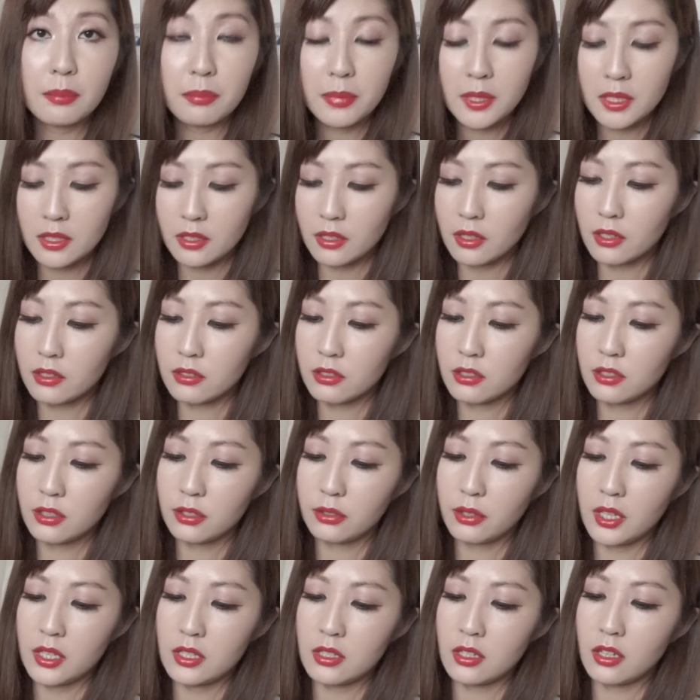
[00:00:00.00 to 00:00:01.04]
up is
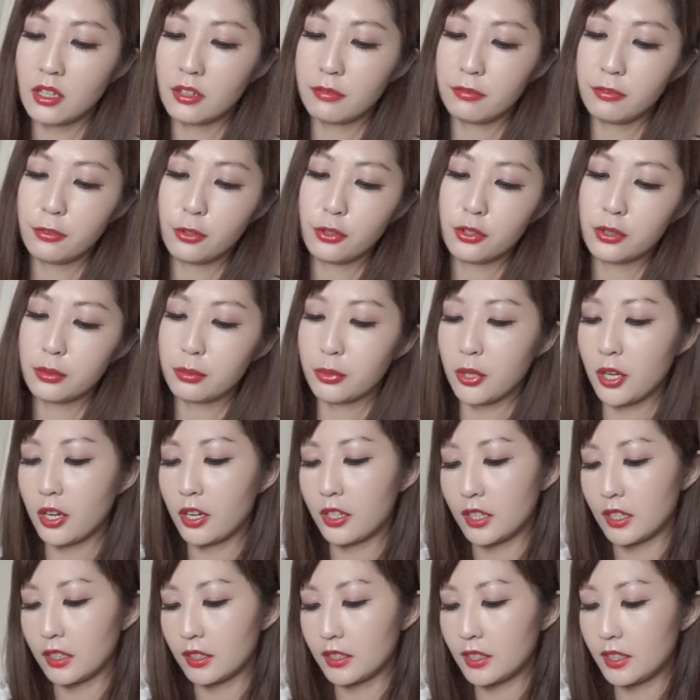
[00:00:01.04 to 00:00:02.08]
also a Tom Ford
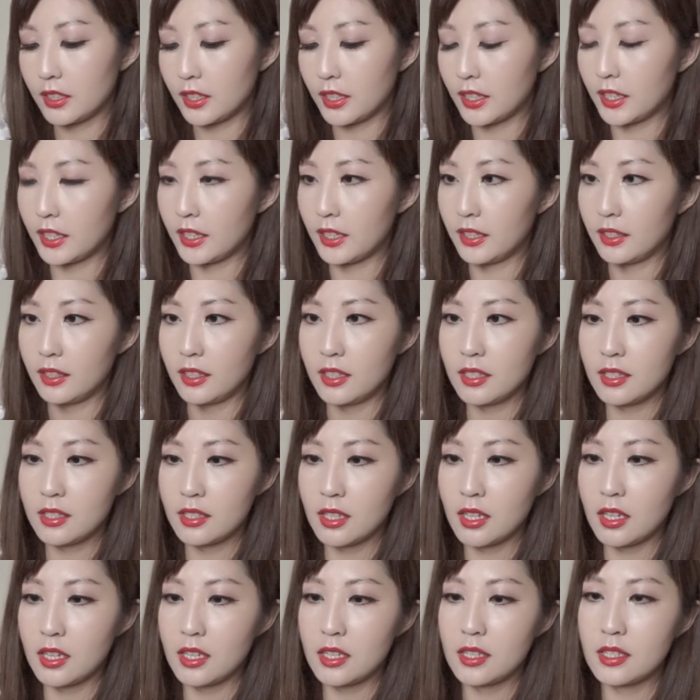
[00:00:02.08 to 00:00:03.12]
product.
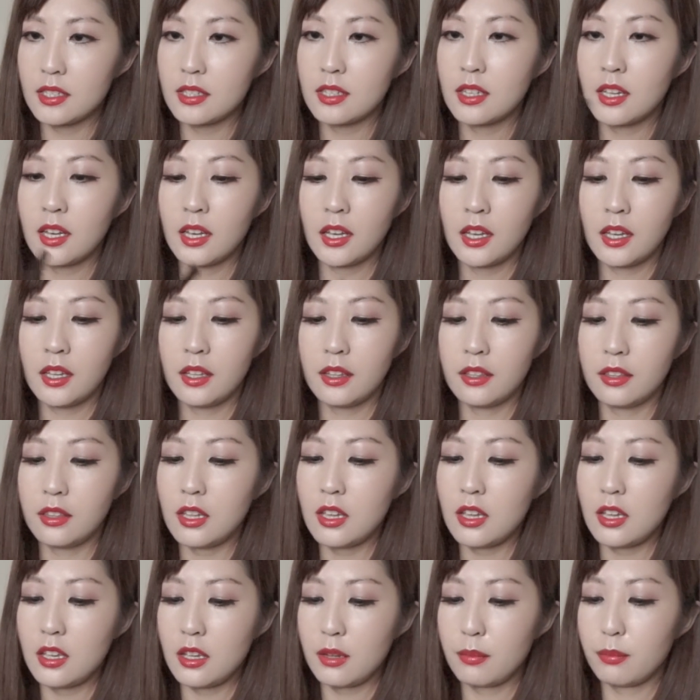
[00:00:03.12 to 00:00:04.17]
This is
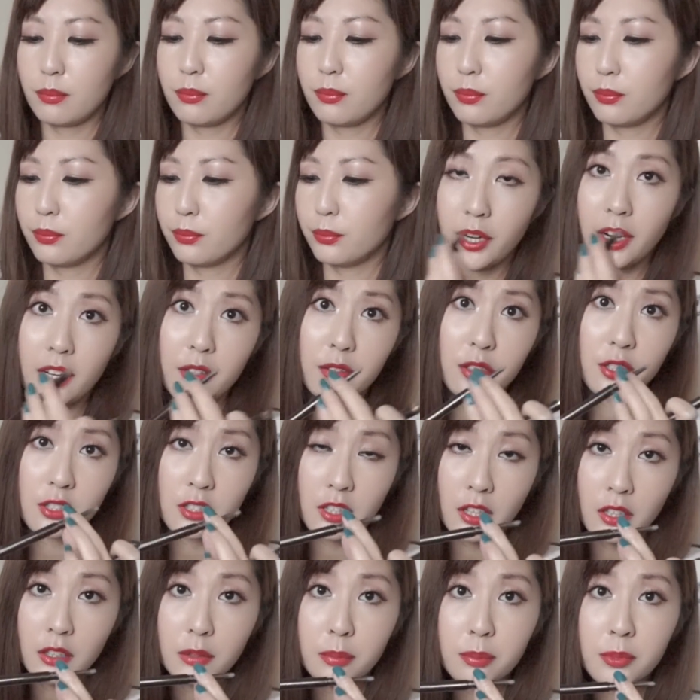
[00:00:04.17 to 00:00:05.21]
the Brow
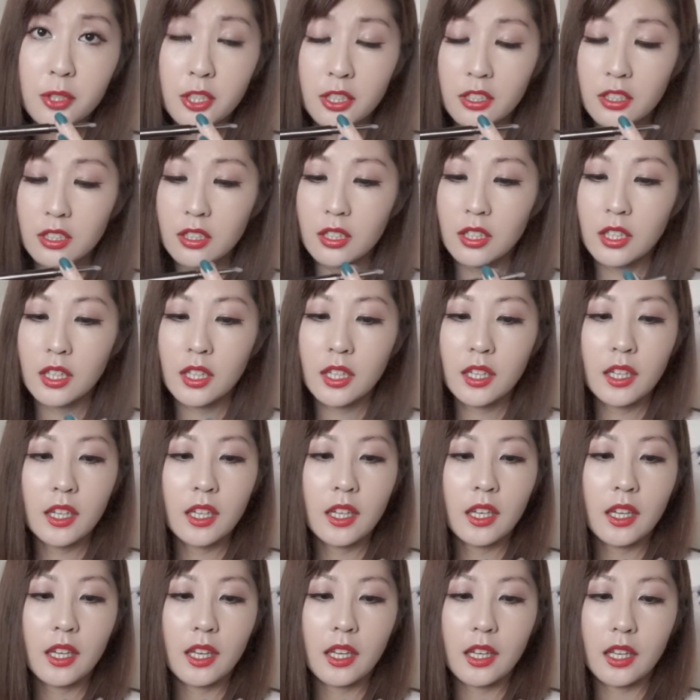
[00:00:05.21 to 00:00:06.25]
Sculptor
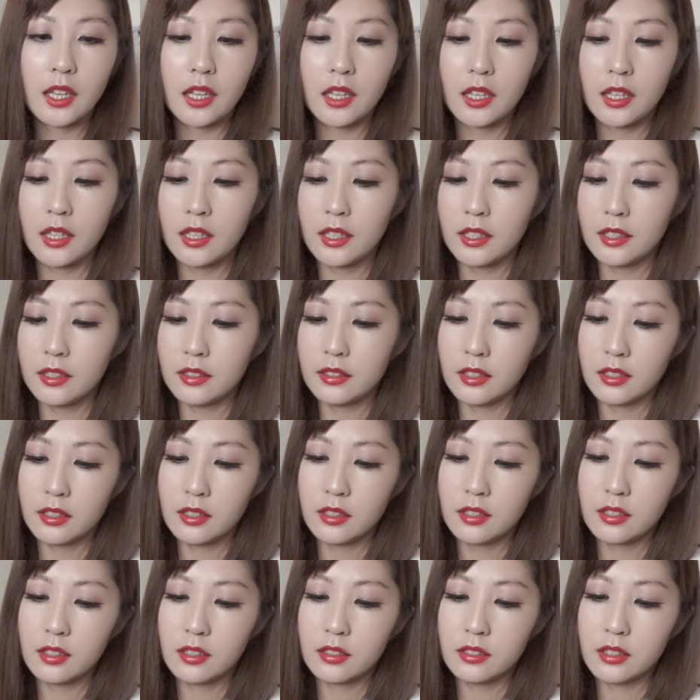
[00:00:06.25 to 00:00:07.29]
in
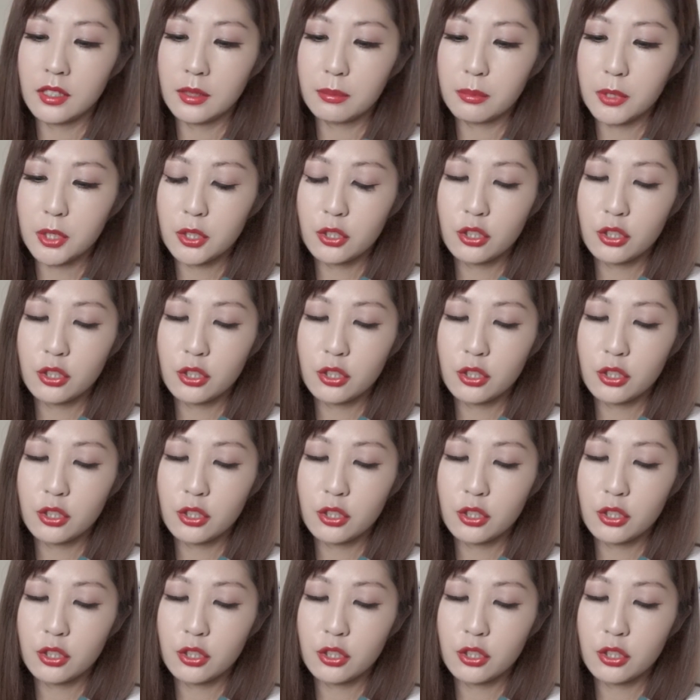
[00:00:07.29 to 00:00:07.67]
number